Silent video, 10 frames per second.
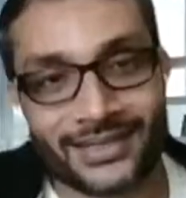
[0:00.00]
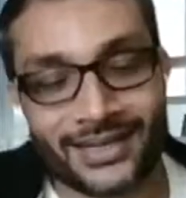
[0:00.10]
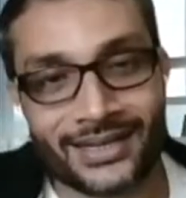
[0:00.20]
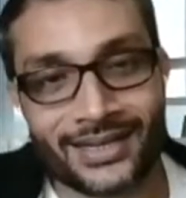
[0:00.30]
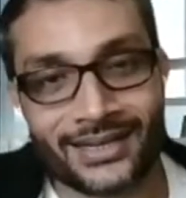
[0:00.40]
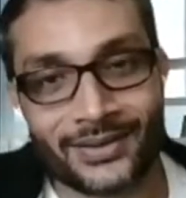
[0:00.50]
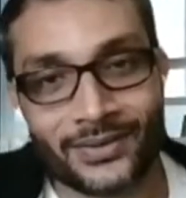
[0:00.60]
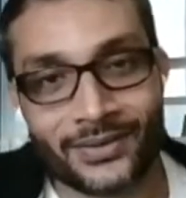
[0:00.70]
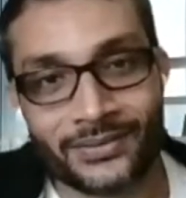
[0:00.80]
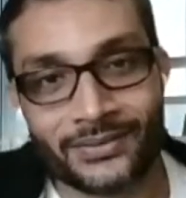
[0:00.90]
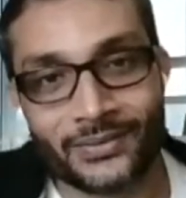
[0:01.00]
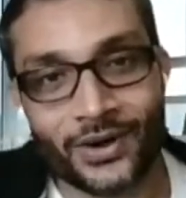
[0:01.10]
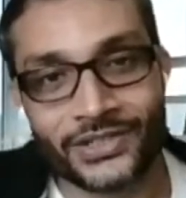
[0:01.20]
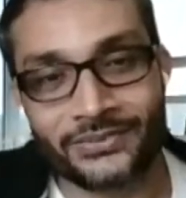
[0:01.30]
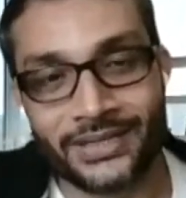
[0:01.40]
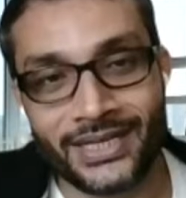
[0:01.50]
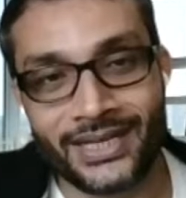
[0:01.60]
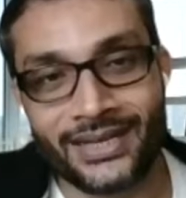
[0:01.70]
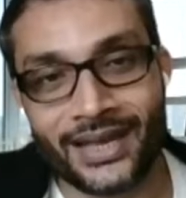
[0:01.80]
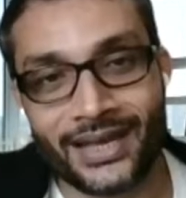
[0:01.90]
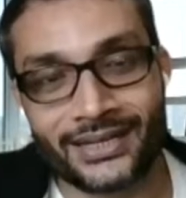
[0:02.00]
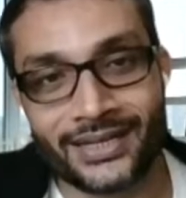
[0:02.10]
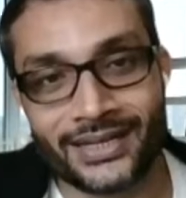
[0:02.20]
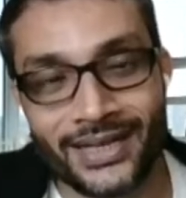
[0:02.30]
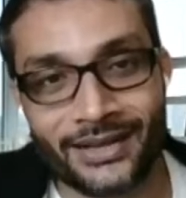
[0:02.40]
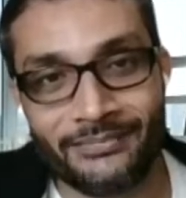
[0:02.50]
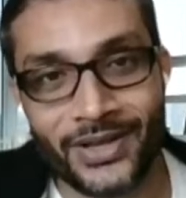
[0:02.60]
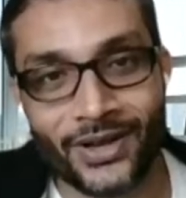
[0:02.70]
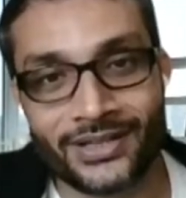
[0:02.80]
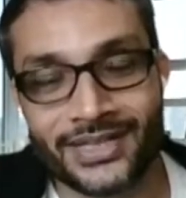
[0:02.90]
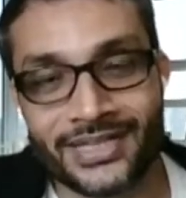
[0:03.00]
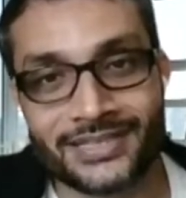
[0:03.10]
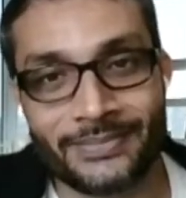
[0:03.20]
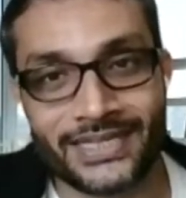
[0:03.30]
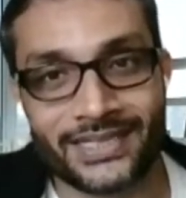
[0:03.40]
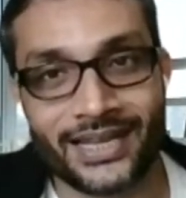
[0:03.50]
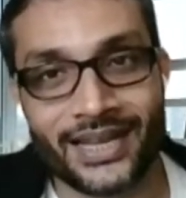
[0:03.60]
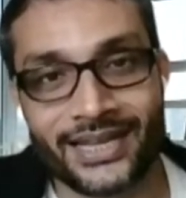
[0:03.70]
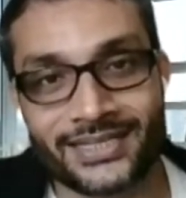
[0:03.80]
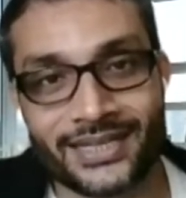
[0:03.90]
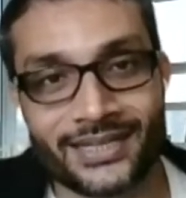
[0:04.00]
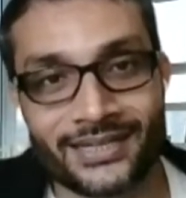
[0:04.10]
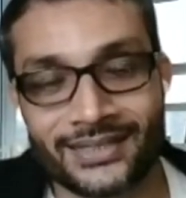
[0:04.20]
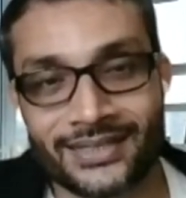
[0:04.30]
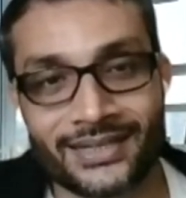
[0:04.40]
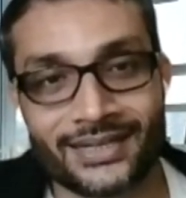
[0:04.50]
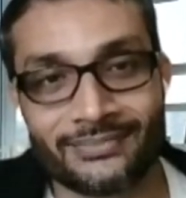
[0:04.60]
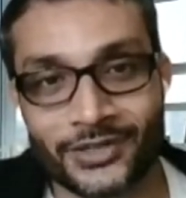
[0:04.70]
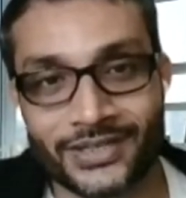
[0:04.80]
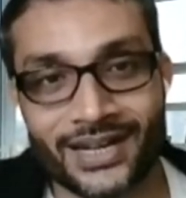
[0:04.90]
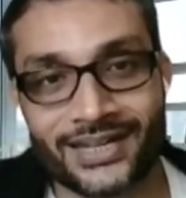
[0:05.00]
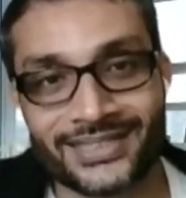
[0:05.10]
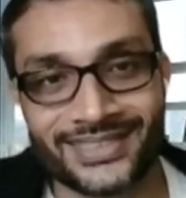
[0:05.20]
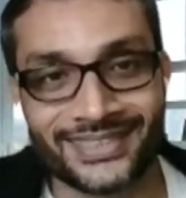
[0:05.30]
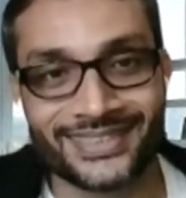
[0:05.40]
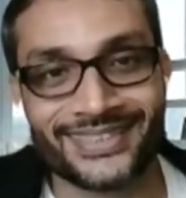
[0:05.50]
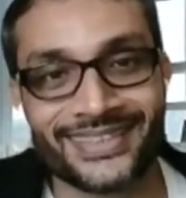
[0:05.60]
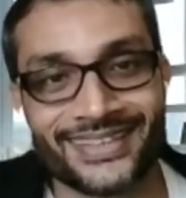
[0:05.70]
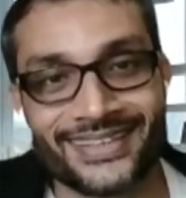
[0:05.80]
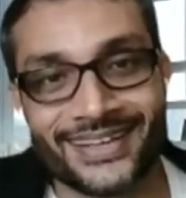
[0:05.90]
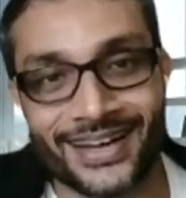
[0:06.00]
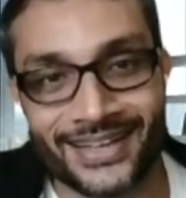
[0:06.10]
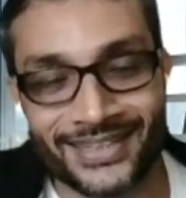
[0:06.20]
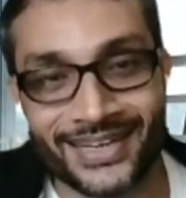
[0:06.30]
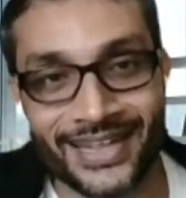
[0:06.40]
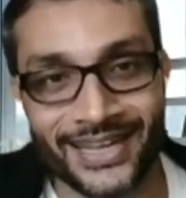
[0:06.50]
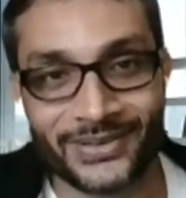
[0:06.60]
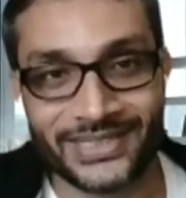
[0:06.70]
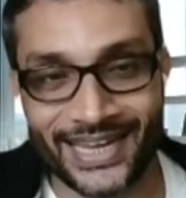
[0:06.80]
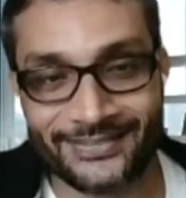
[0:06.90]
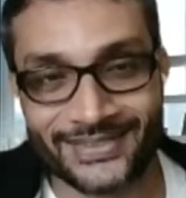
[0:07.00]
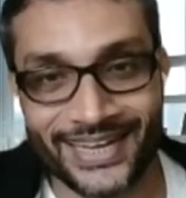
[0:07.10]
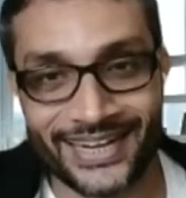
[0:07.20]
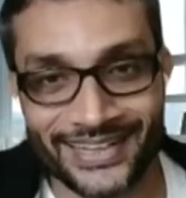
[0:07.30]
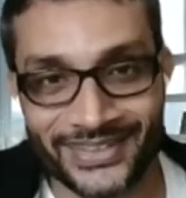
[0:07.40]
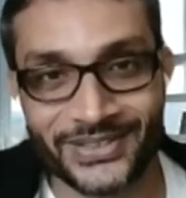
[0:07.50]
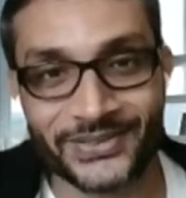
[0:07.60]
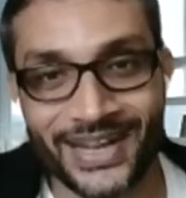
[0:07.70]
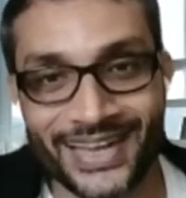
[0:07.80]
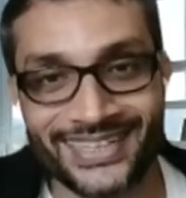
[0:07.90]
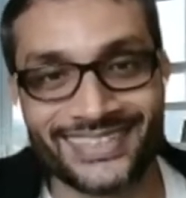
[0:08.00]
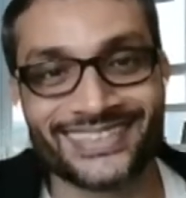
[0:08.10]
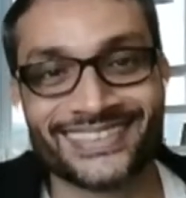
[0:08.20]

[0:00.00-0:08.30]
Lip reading: watch me and hear me on this Pitchdeck Asia podcast and the link which I have shared it to you guys.